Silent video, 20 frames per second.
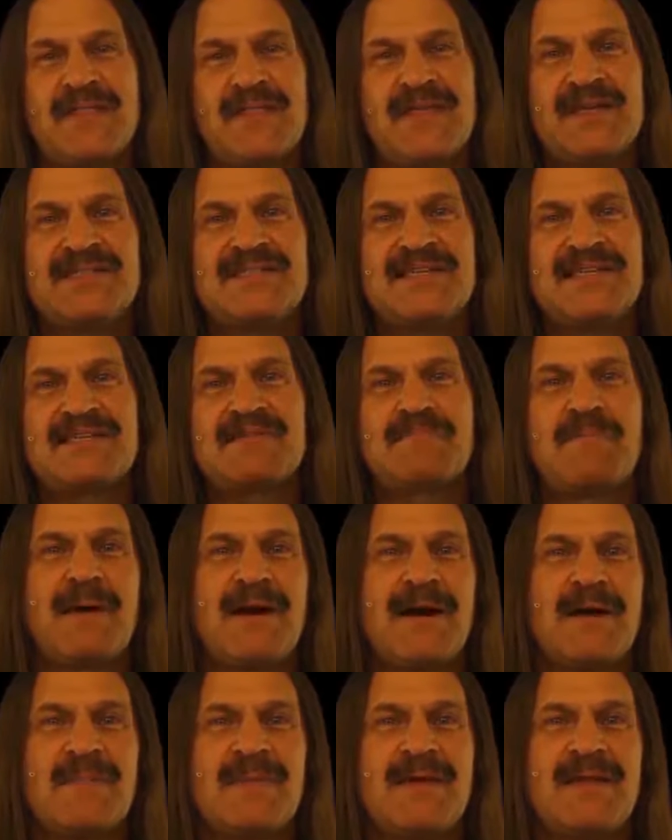This
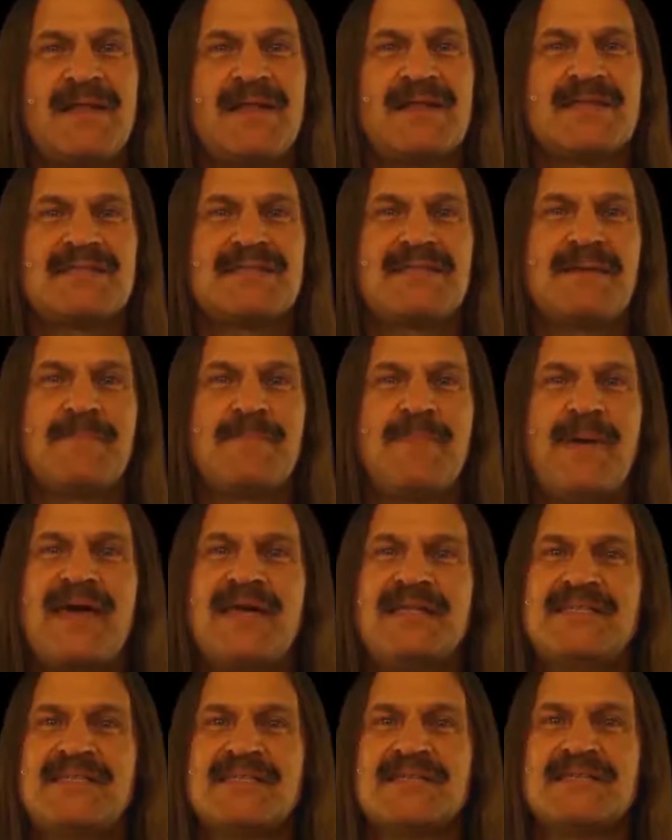experiment is the
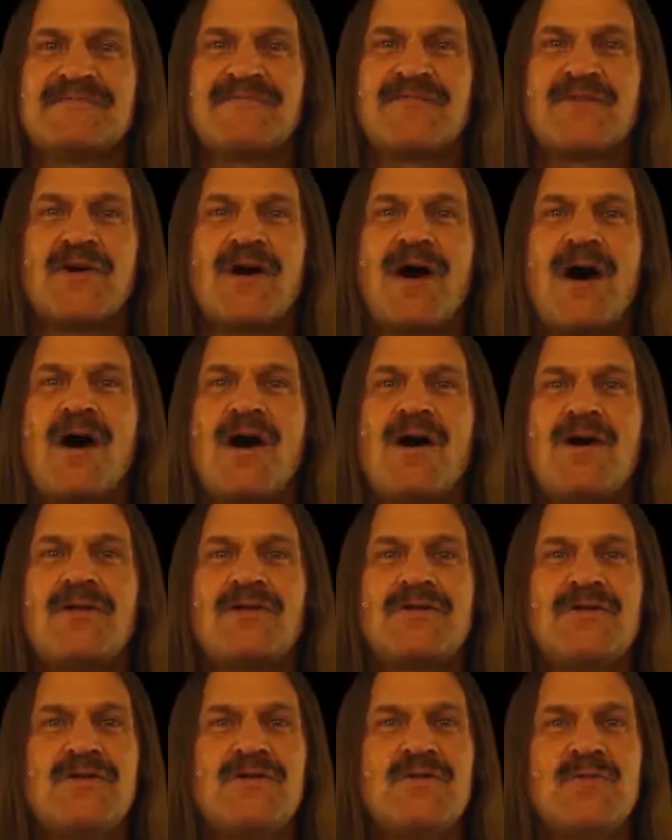basis for
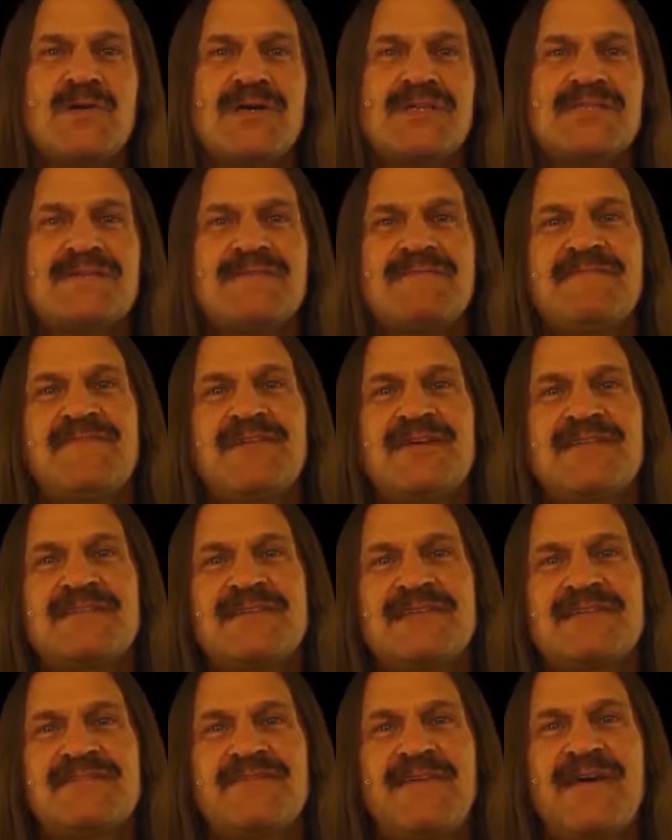all new wisdom
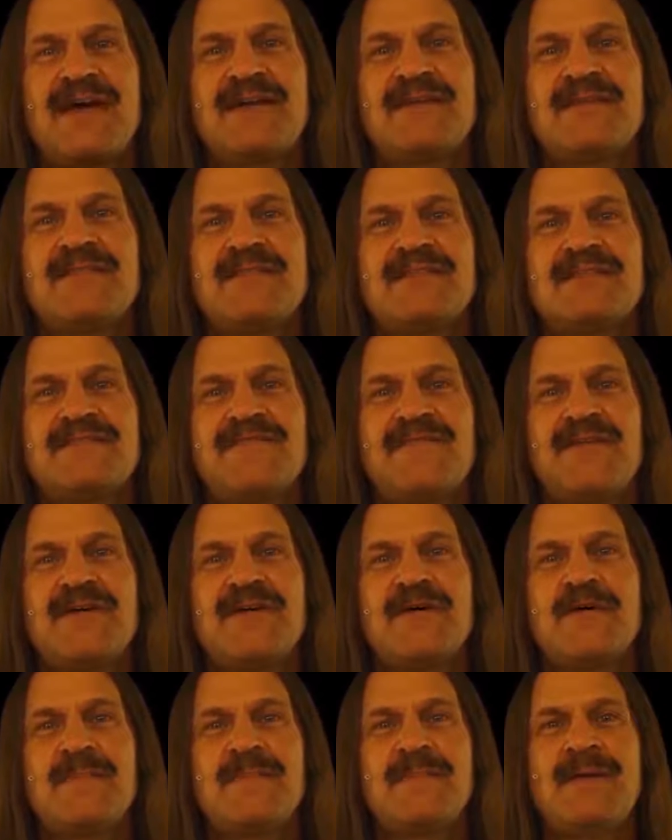physics found in this
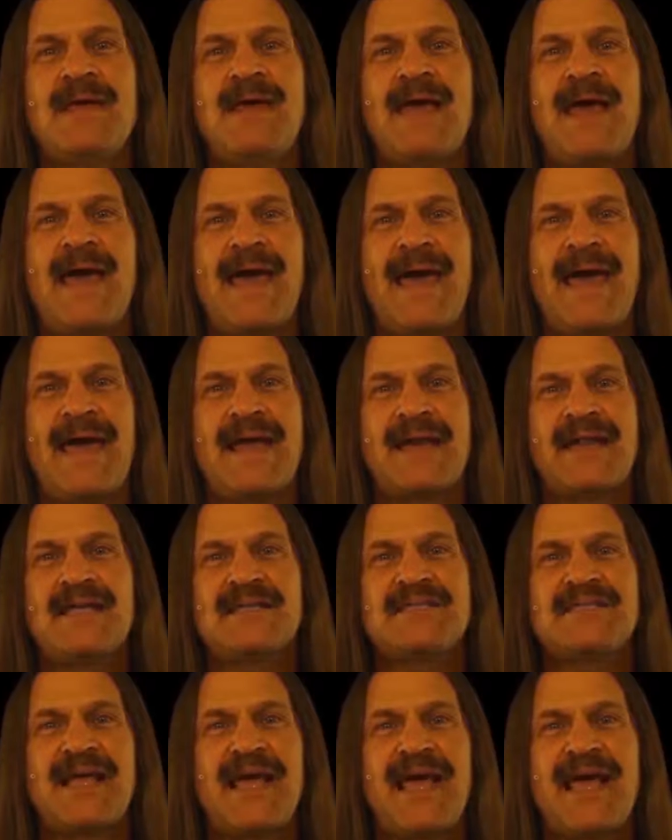film, and
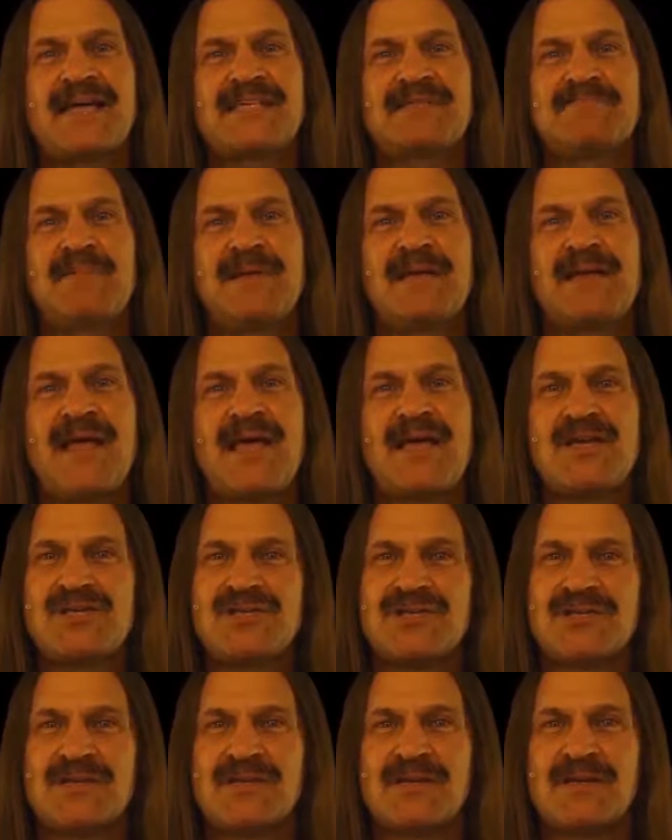its
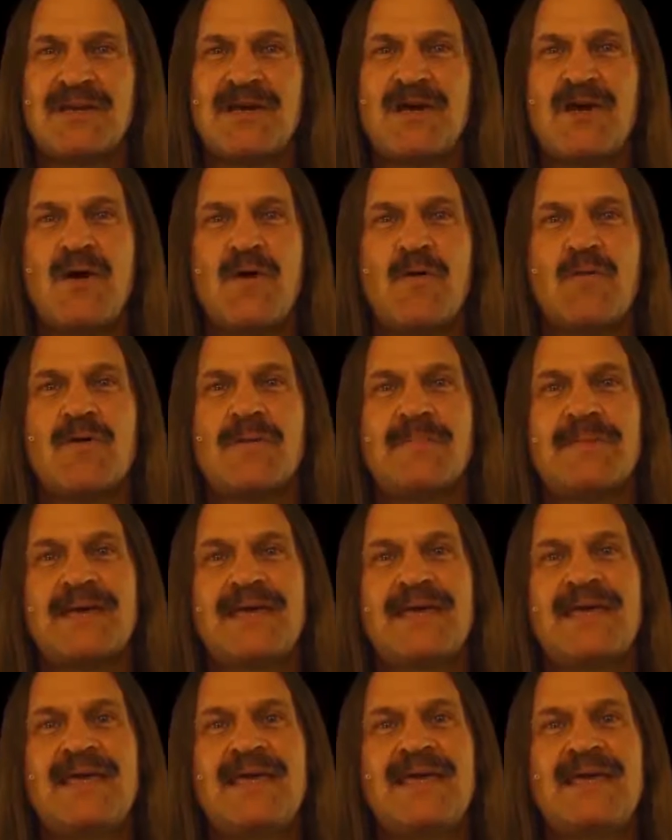explanation will
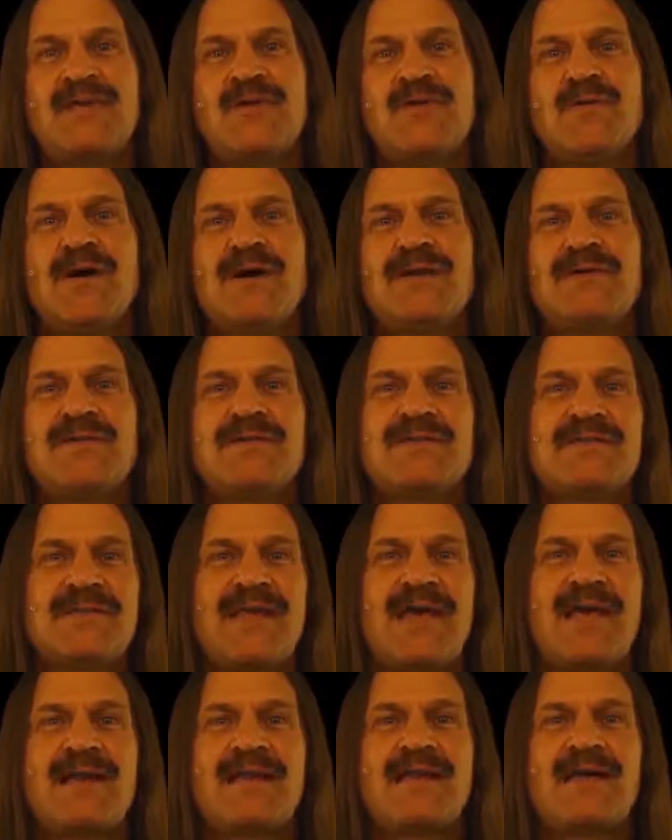be key to
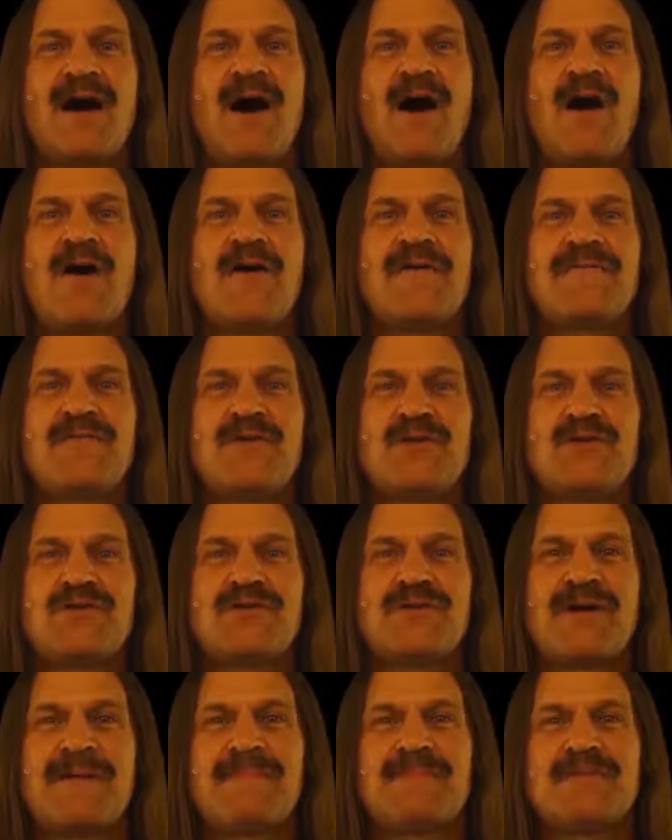understanding all
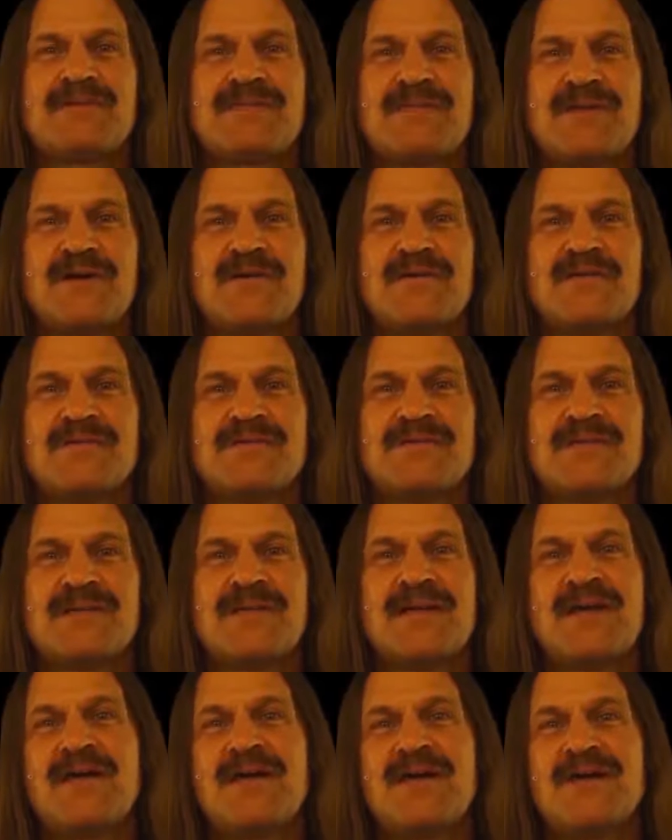future
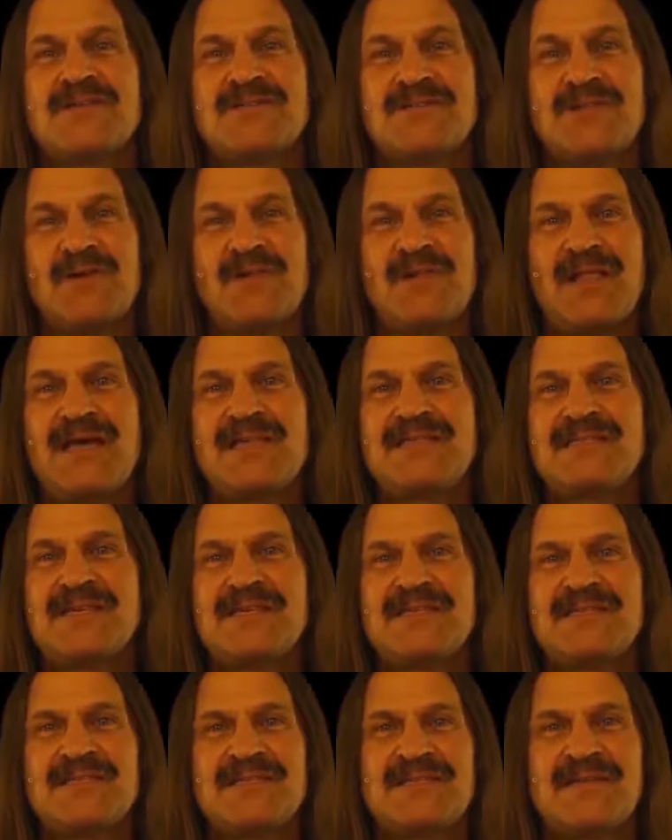episodes. So let's
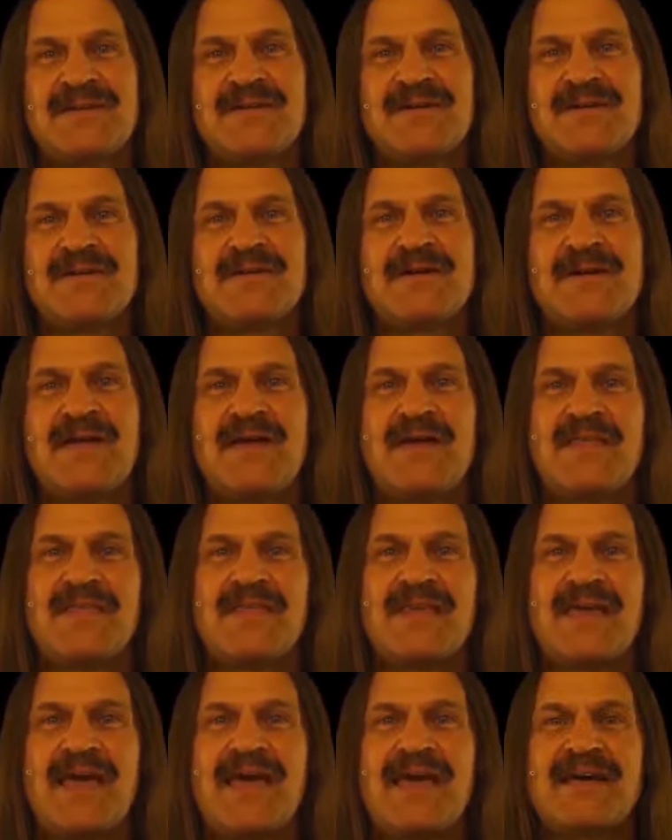consider
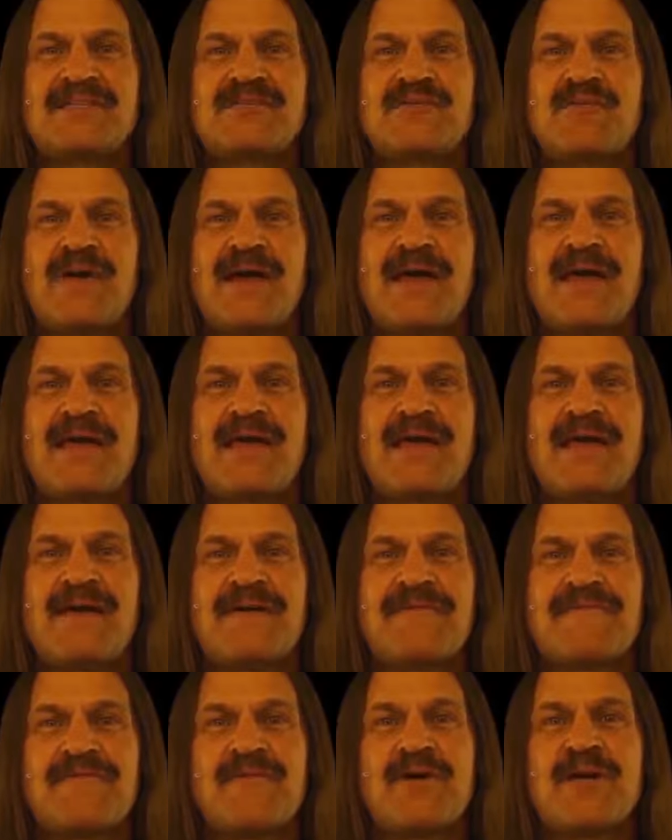the X-ray
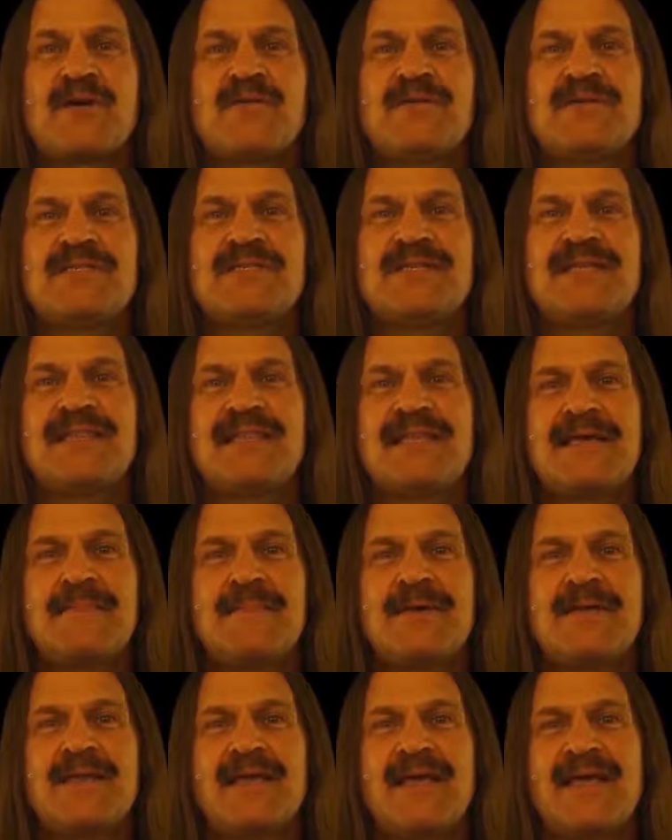frequency
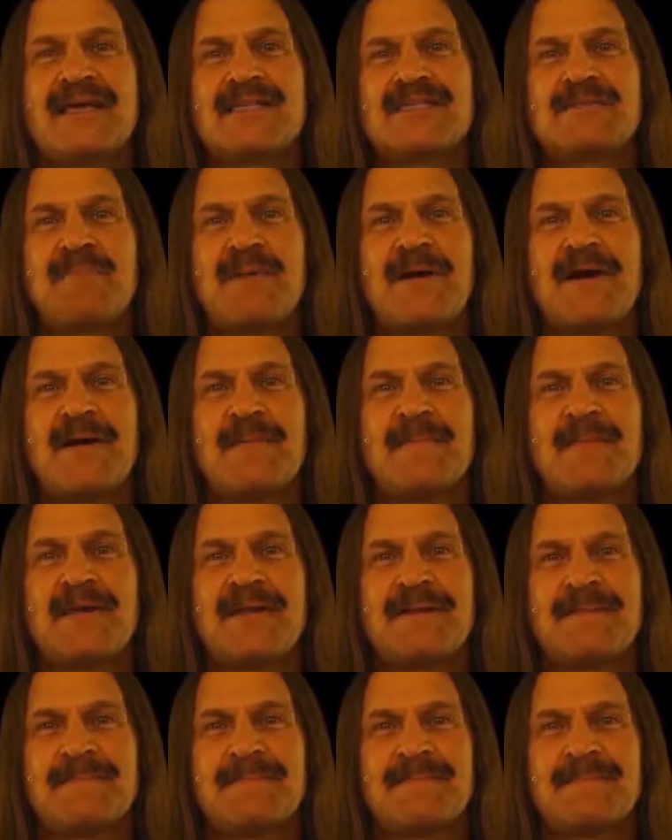limit
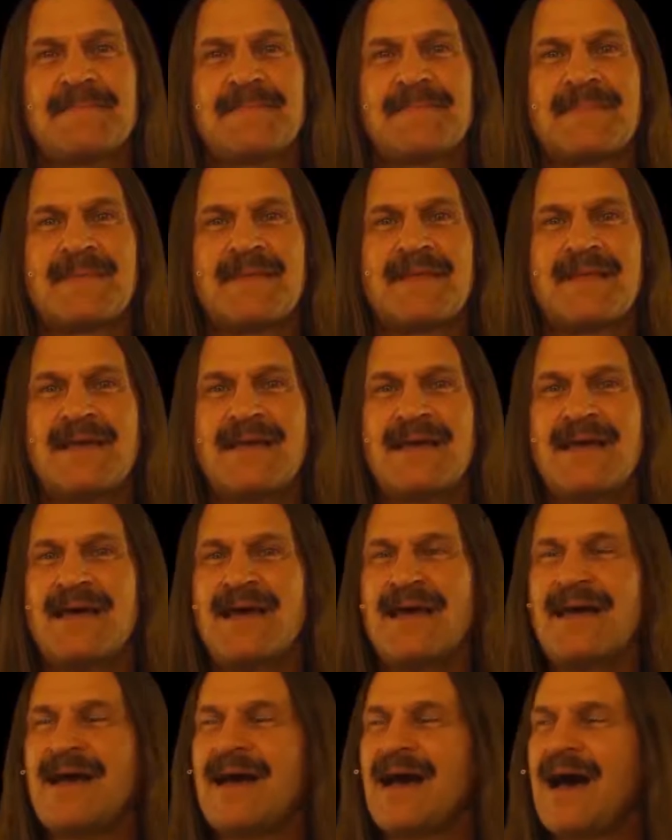experiment.
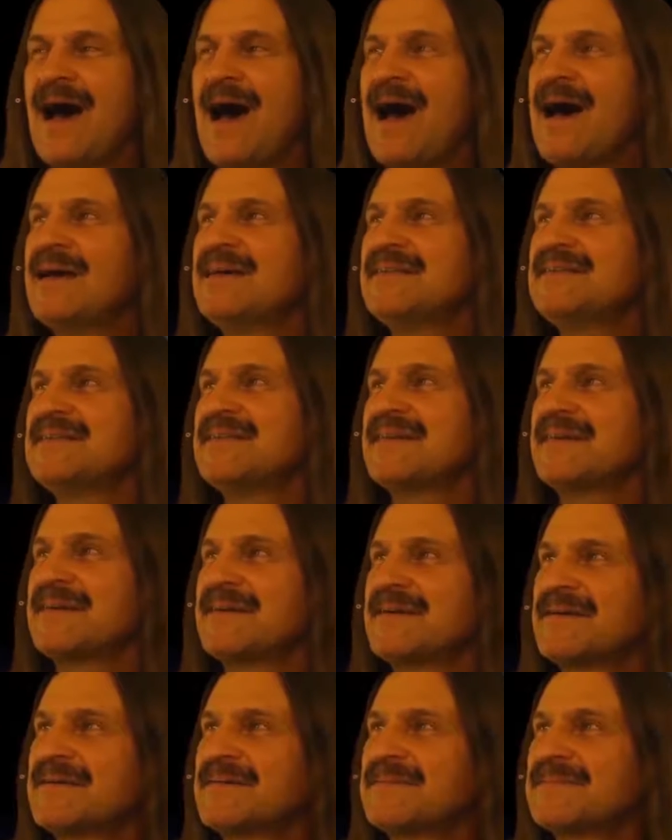
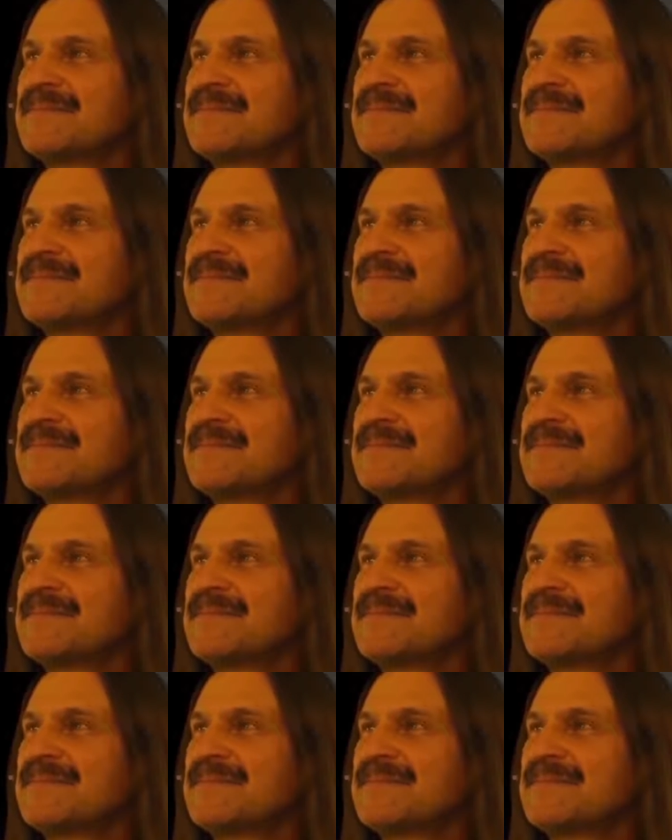Isaac.